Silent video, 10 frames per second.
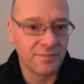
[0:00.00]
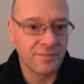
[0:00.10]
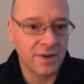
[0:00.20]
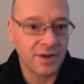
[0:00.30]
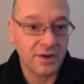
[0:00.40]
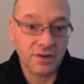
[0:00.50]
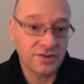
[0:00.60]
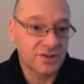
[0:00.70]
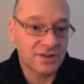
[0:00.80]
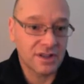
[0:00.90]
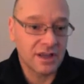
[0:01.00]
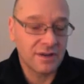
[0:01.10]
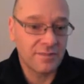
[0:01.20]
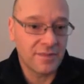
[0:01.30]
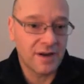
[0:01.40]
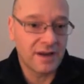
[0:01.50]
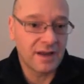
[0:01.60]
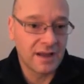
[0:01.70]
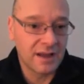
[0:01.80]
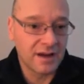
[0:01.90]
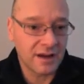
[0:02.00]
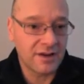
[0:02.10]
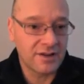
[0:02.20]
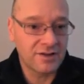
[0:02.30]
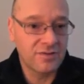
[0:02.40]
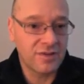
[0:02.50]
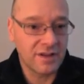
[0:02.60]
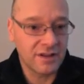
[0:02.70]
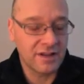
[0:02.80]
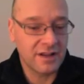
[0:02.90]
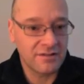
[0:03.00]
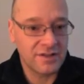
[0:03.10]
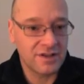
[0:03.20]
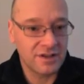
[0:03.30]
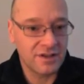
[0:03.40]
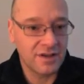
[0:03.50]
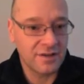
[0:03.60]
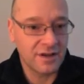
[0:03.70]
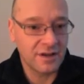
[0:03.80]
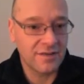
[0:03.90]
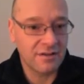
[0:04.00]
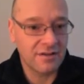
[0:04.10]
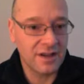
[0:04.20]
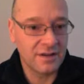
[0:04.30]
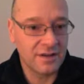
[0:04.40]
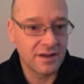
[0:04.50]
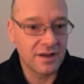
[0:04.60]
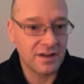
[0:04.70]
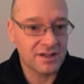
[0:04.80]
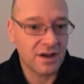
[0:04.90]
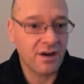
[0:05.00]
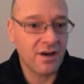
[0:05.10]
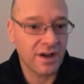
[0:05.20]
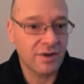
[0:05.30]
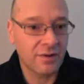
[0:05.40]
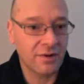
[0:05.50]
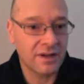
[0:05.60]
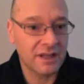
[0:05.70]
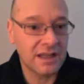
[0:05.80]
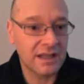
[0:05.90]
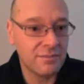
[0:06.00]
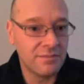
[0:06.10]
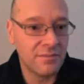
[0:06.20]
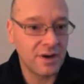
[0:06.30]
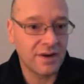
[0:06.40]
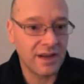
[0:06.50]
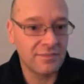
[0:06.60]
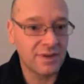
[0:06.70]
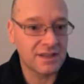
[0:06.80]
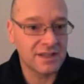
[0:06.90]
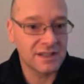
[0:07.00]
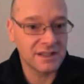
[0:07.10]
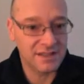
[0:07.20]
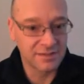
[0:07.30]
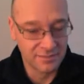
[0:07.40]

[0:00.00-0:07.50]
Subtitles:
because I do think that there is there's a high quality mining business,